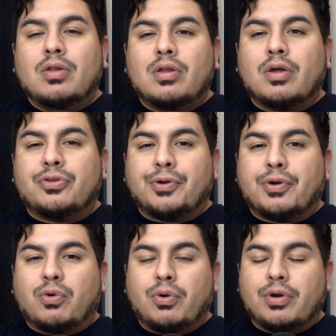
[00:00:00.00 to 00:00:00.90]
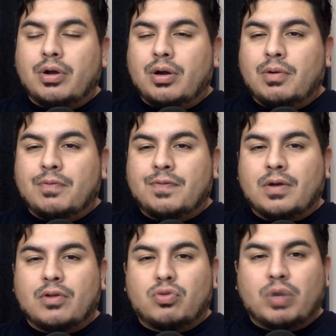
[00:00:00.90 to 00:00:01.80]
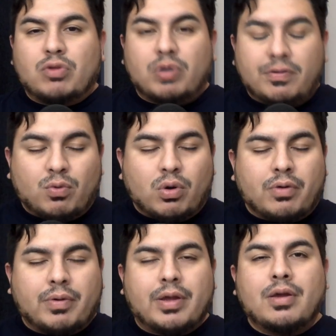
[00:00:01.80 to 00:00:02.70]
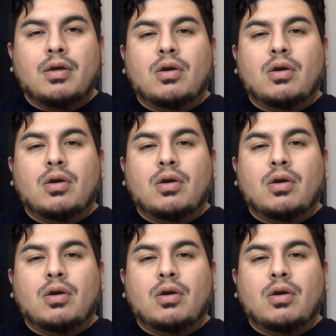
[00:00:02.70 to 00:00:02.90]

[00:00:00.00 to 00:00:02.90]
the third quarter of 2024, right?